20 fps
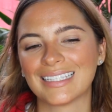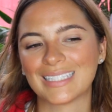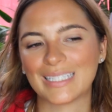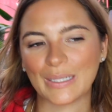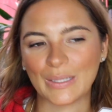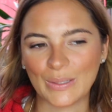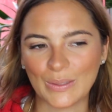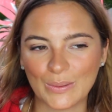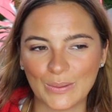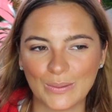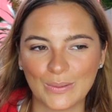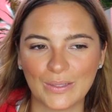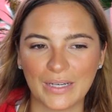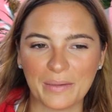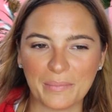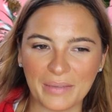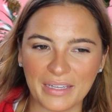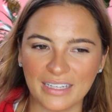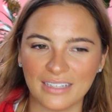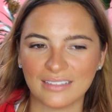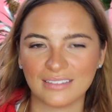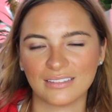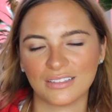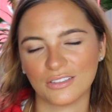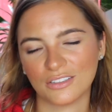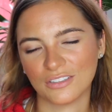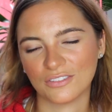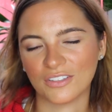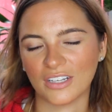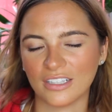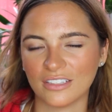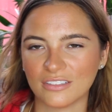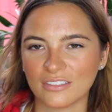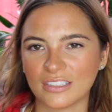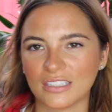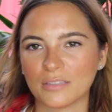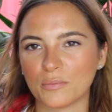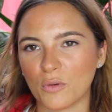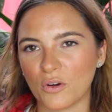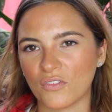So, I mean, Dose of
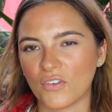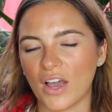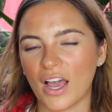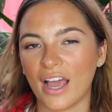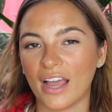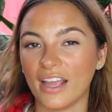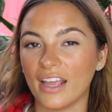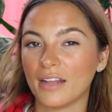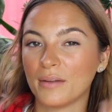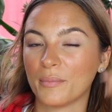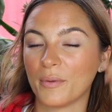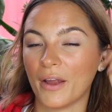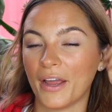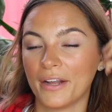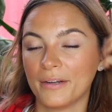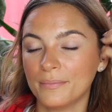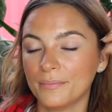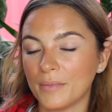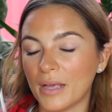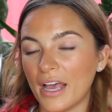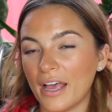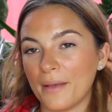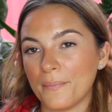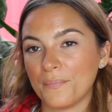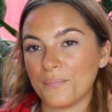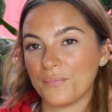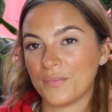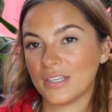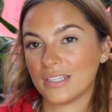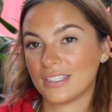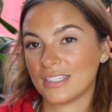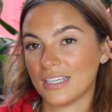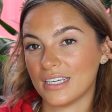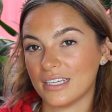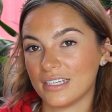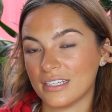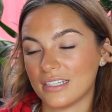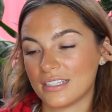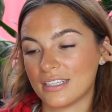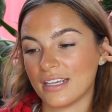Colors is more of a high-end brand. This
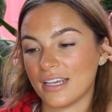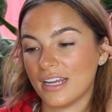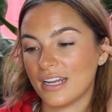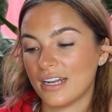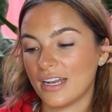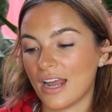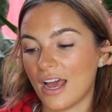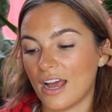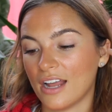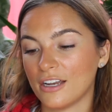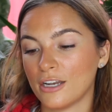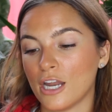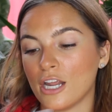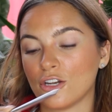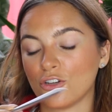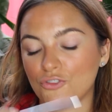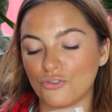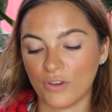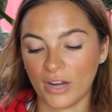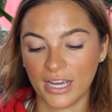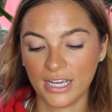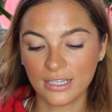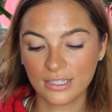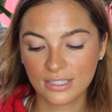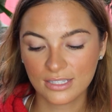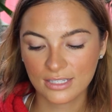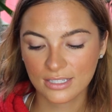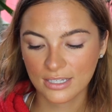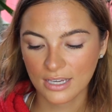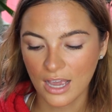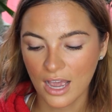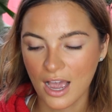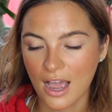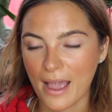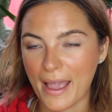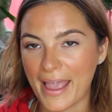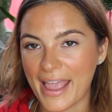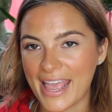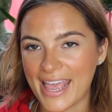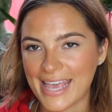is in Undressed.
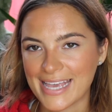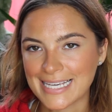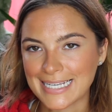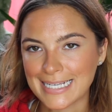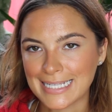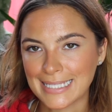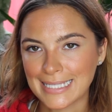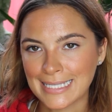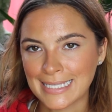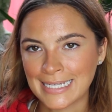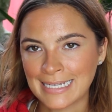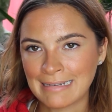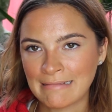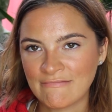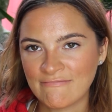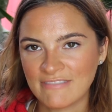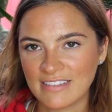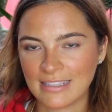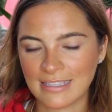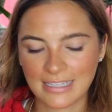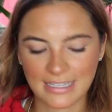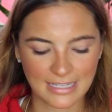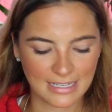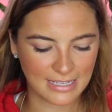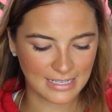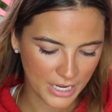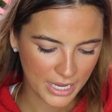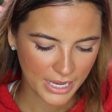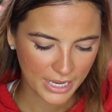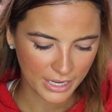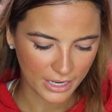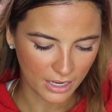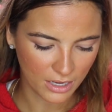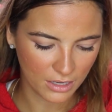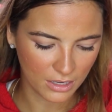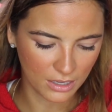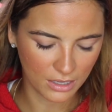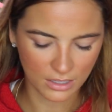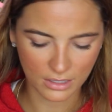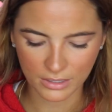I love this.
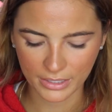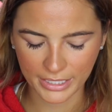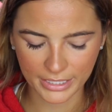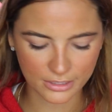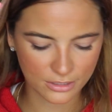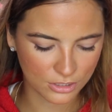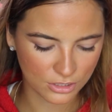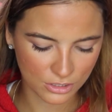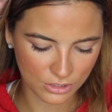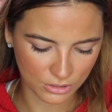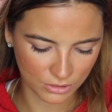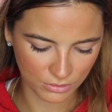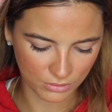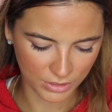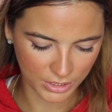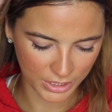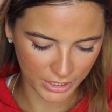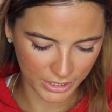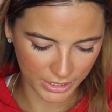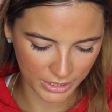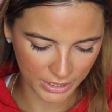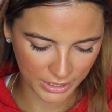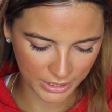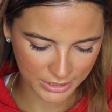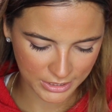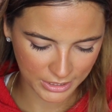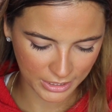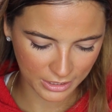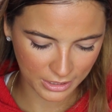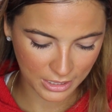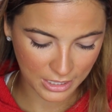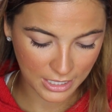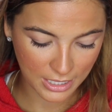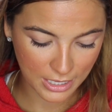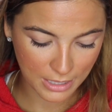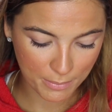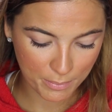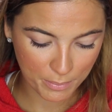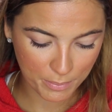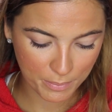Oh, it's so good. It's like
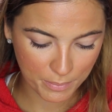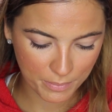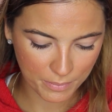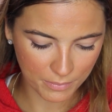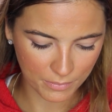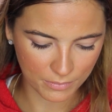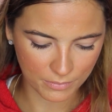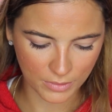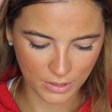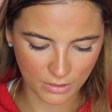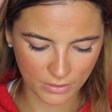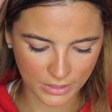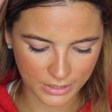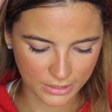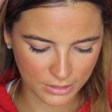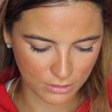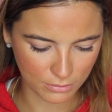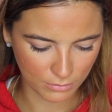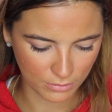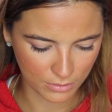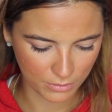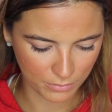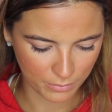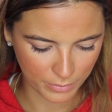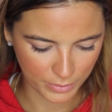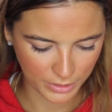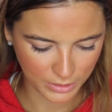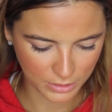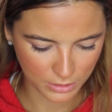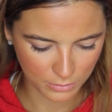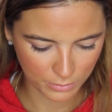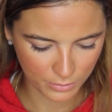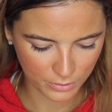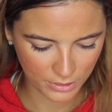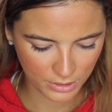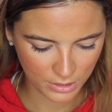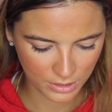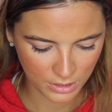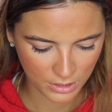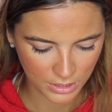no, that's the wrong place to put
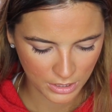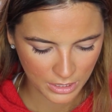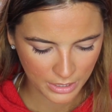it.